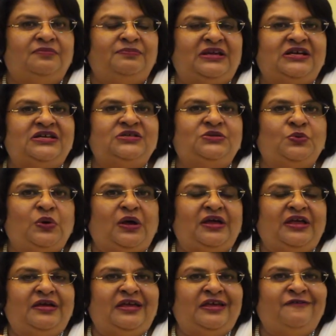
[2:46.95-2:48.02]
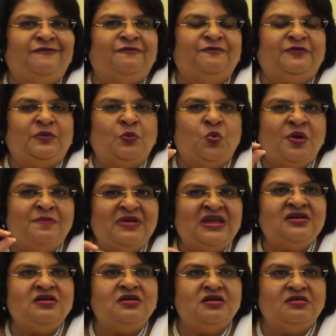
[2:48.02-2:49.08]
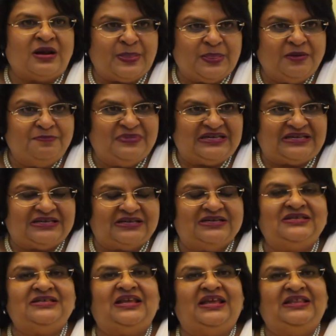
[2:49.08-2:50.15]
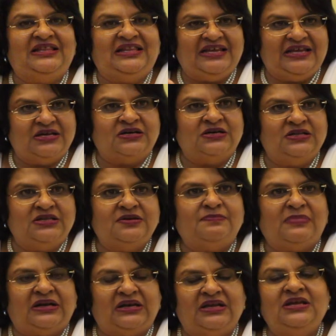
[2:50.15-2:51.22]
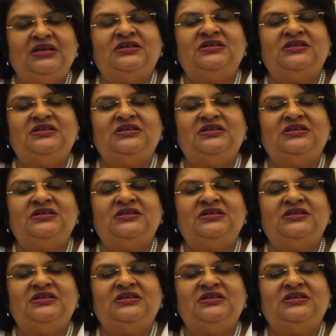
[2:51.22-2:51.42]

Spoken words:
Because if the women run the business and they earn the money,